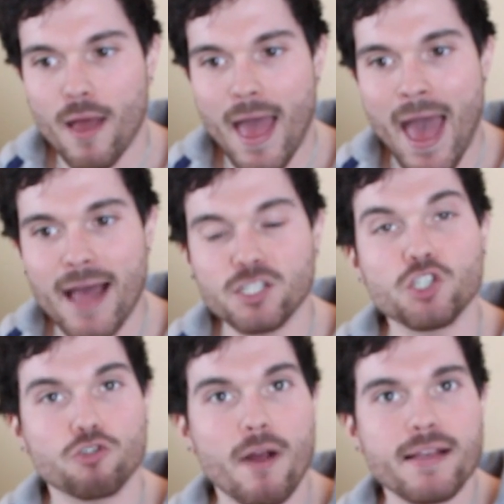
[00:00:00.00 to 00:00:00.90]
had
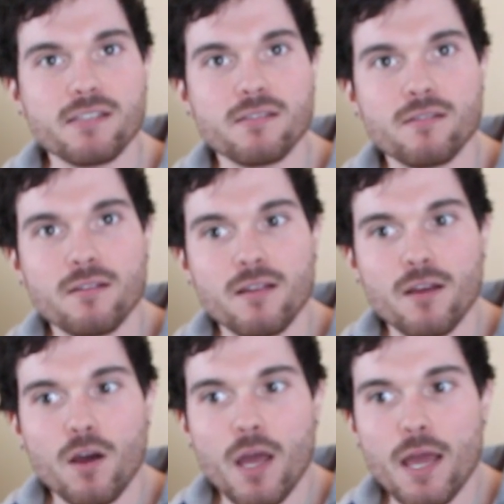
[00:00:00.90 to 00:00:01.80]
stress,
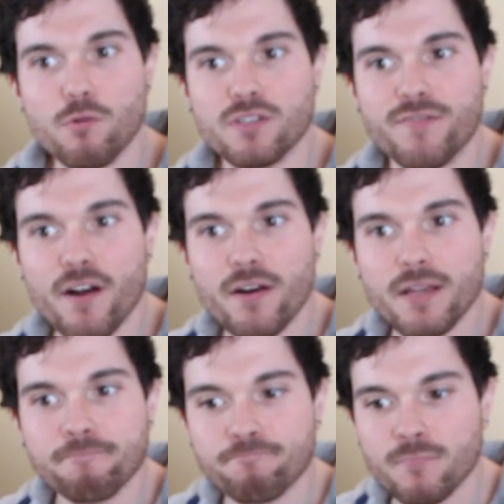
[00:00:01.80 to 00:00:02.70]
it was
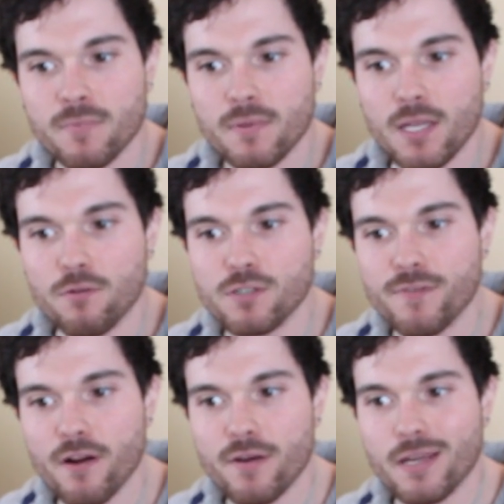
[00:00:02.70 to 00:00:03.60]
very
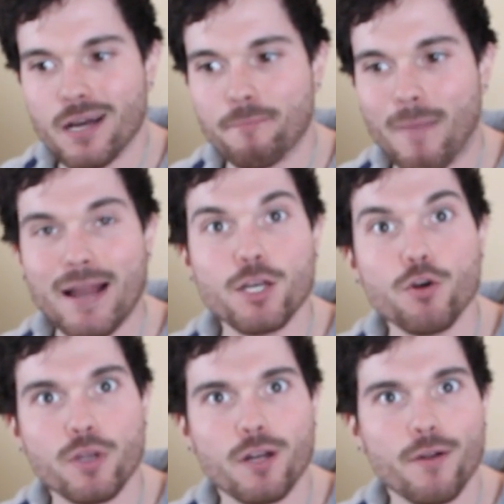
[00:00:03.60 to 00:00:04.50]

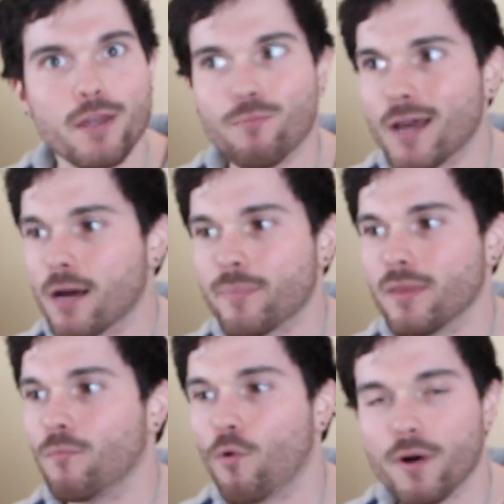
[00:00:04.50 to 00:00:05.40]
minute. You know, they'd wake up in
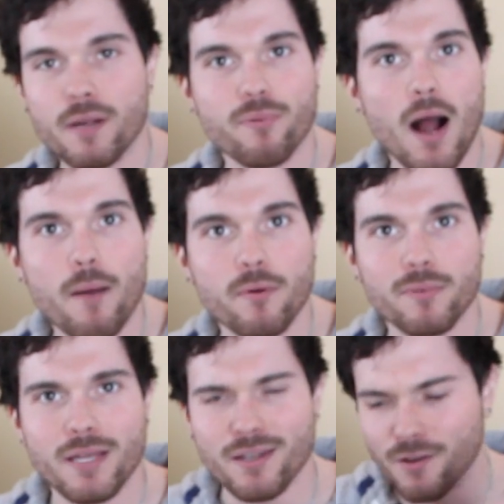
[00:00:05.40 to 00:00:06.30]
the morning,
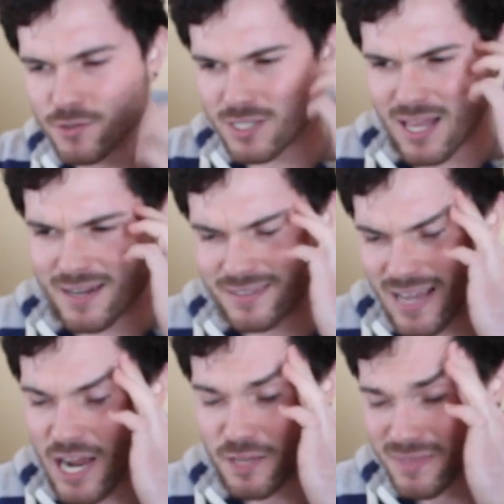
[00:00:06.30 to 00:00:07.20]
probably, you know, there's a lot of
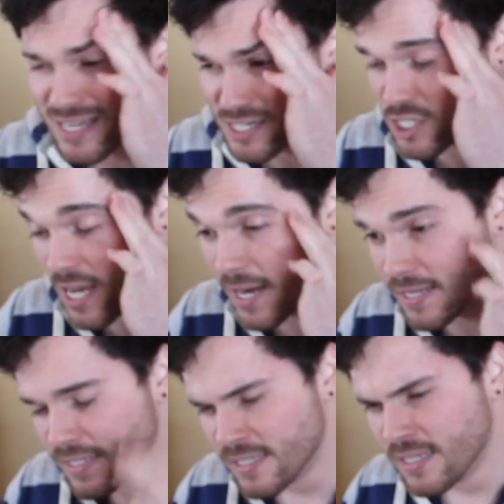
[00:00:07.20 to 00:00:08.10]
documentation on
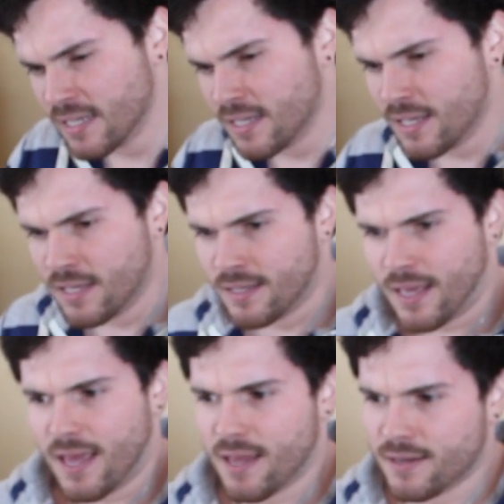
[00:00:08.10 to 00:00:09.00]
it,
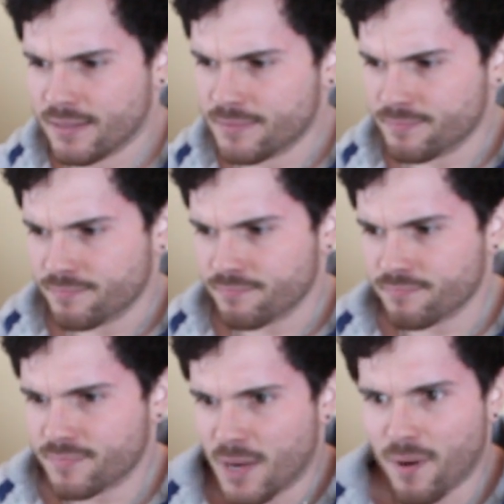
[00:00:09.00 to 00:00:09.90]
and
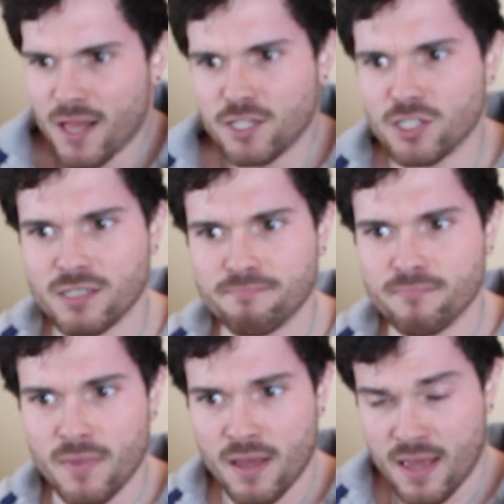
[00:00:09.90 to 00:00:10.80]
they probably just
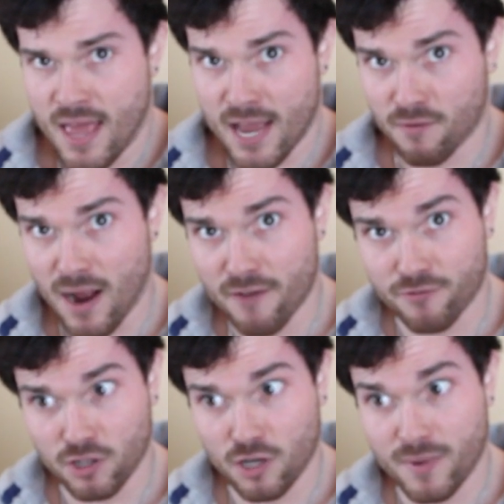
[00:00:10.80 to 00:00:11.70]
hang around
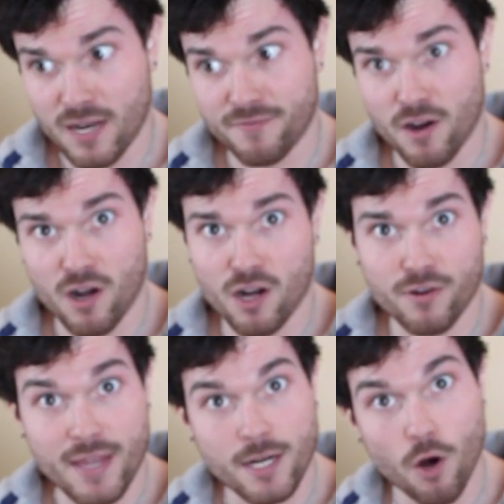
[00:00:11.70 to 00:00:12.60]
for a little bit, and if they were
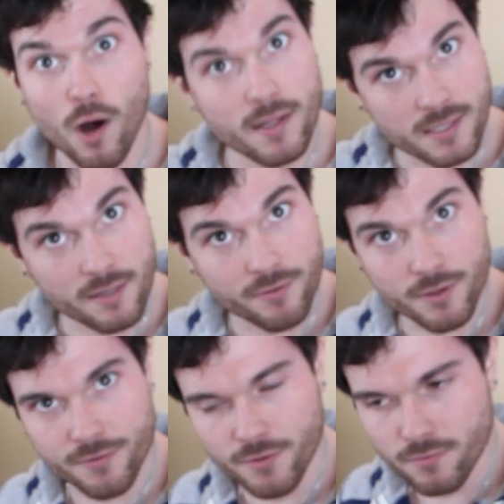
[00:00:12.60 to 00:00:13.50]
hungry, they'd go hunting for
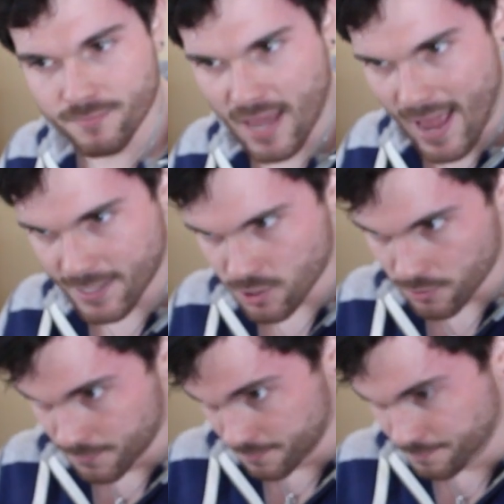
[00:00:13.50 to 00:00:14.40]
their food. They had
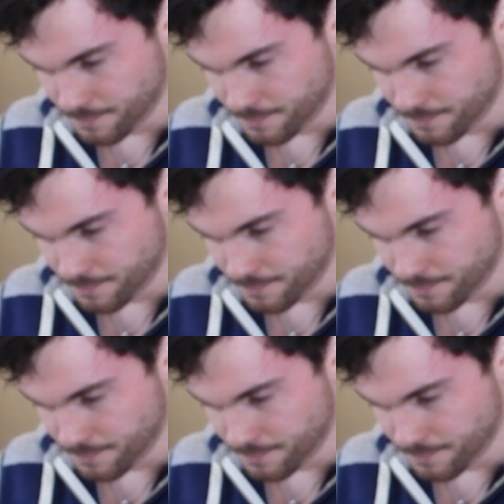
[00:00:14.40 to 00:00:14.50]
to.